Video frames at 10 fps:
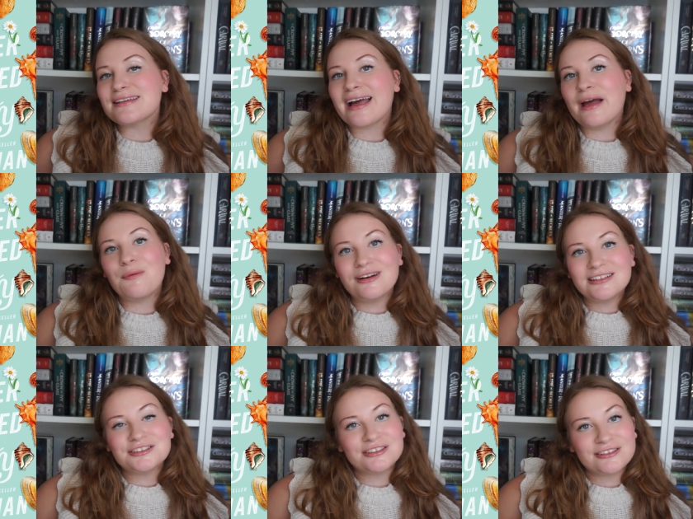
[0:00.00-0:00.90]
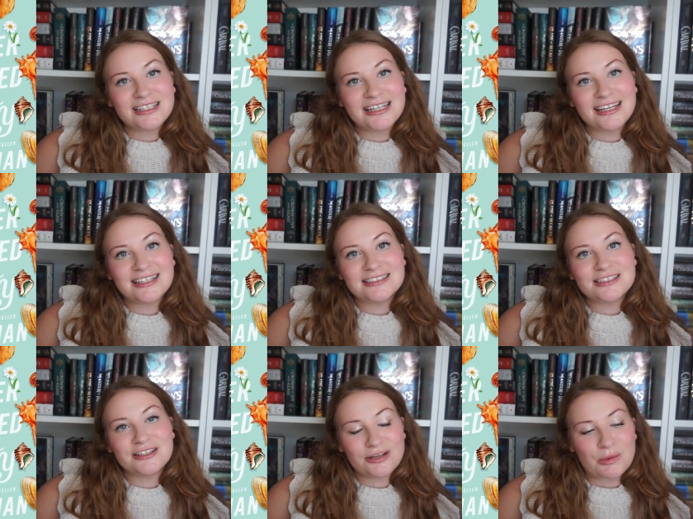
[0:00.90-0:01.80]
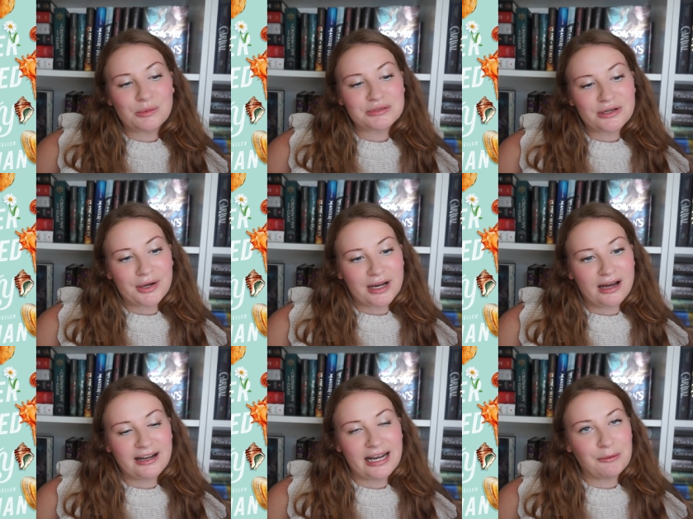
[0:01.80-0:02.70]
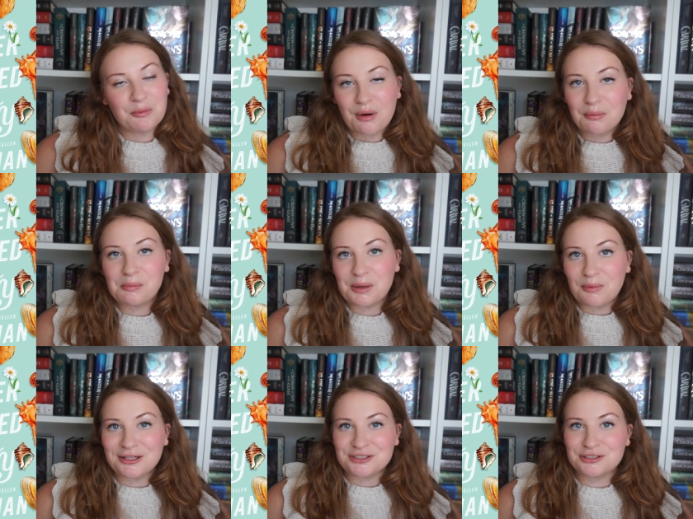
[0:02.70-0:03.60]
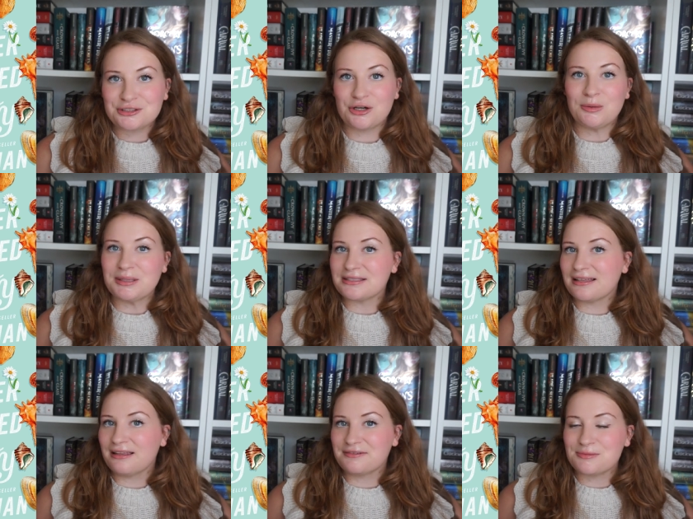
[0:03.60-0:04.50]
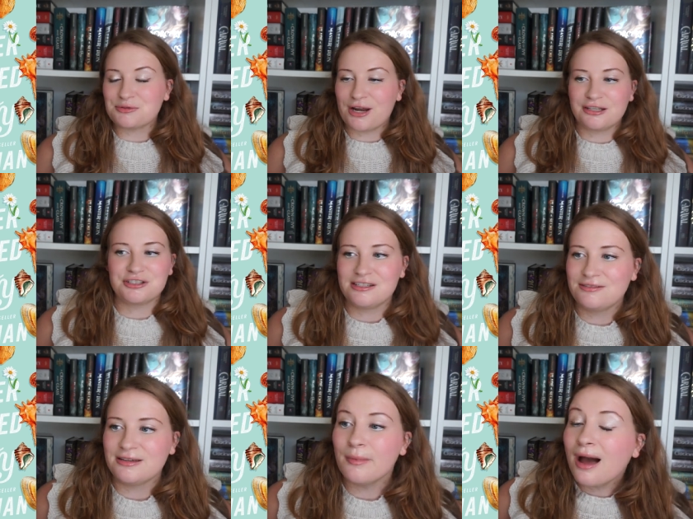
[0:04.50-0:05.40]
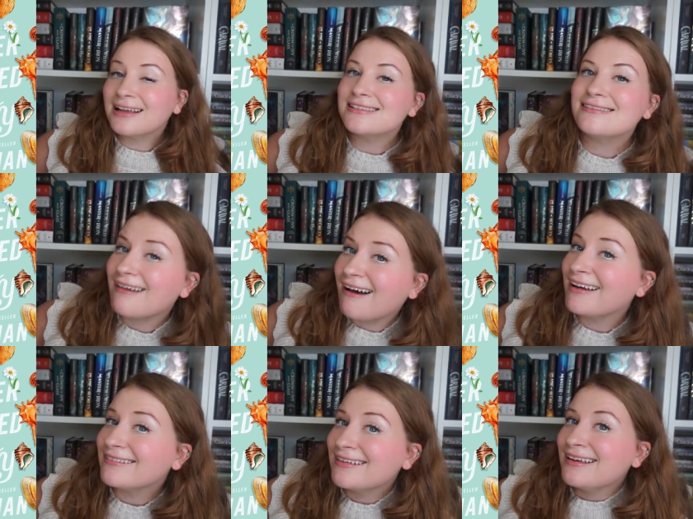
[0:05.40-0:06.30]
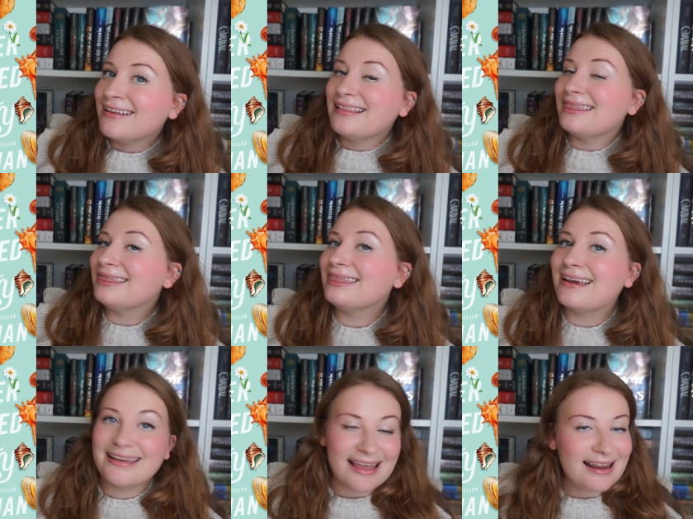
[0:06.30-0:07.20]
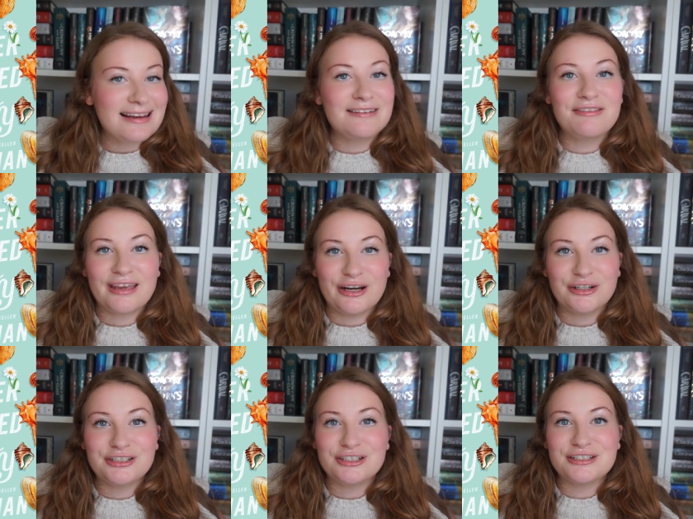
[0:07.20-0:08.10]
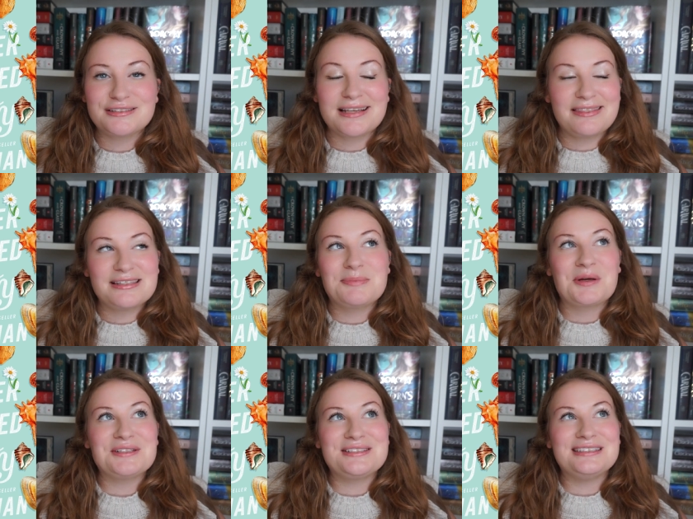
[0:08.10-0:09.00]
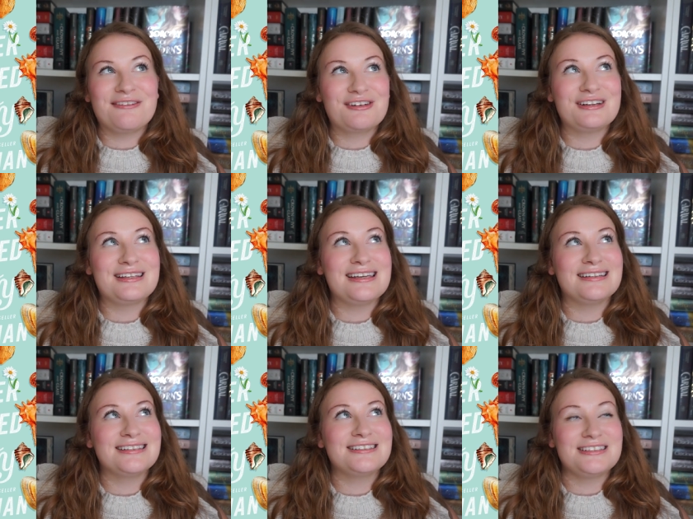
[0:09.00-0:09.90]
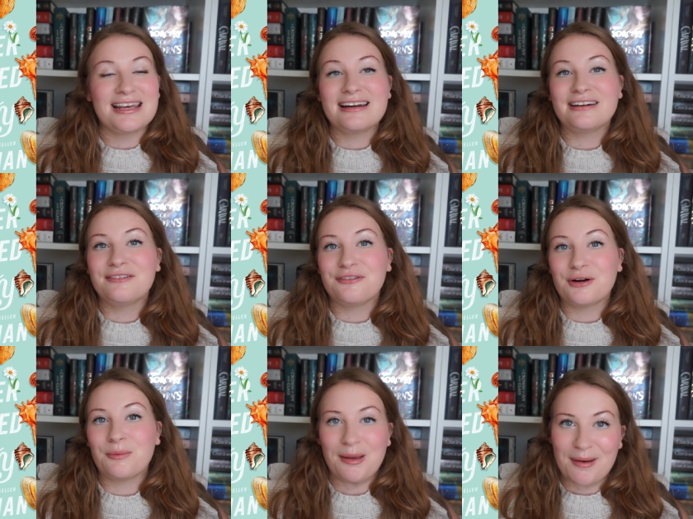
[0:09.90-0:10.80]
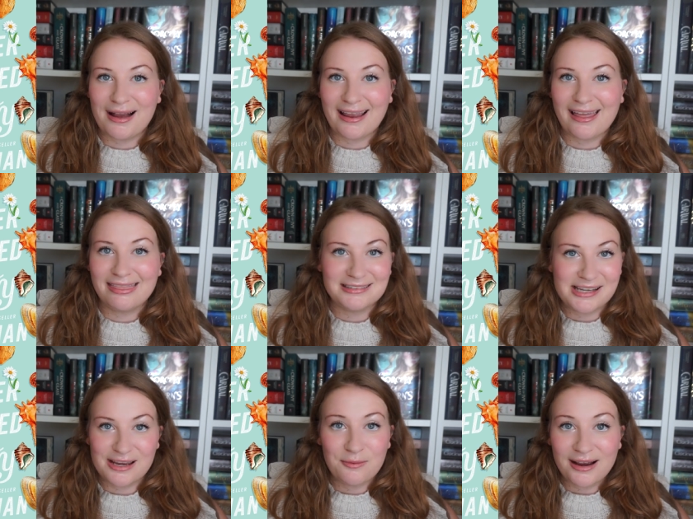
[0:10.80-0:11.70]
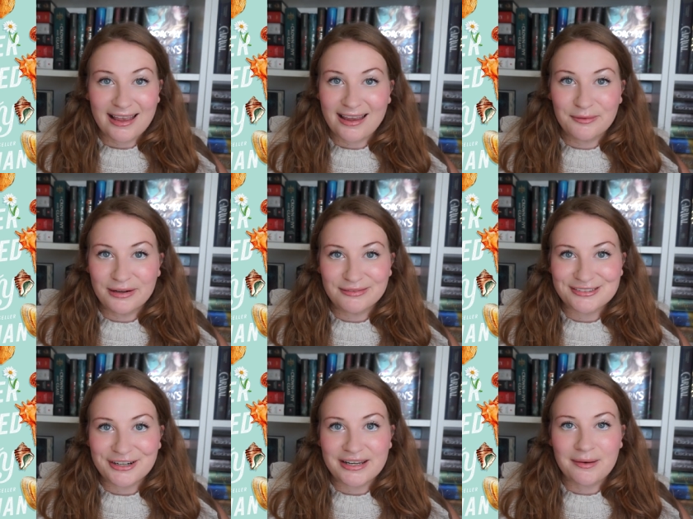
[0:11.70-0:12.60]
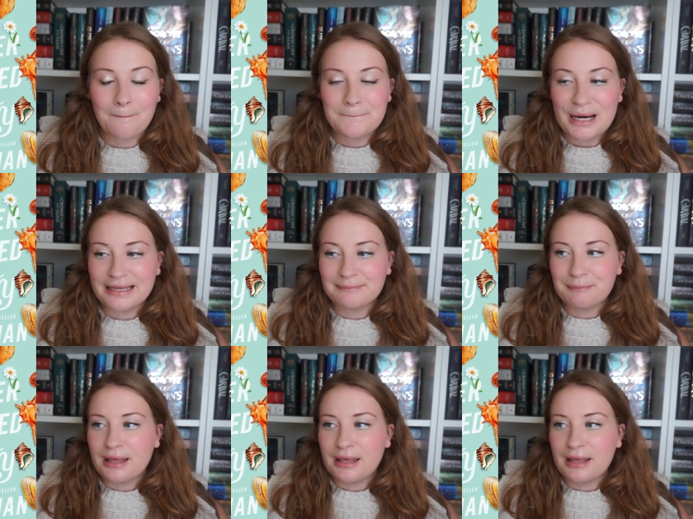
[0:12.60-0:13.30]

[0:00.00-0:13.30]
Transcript: Like, I wanted to read it to know what was going on, and I will probably watch the show because I love some trash TV, but I did not like any of the characters, and this book is definitely dated for way back in the day YA when it was written, but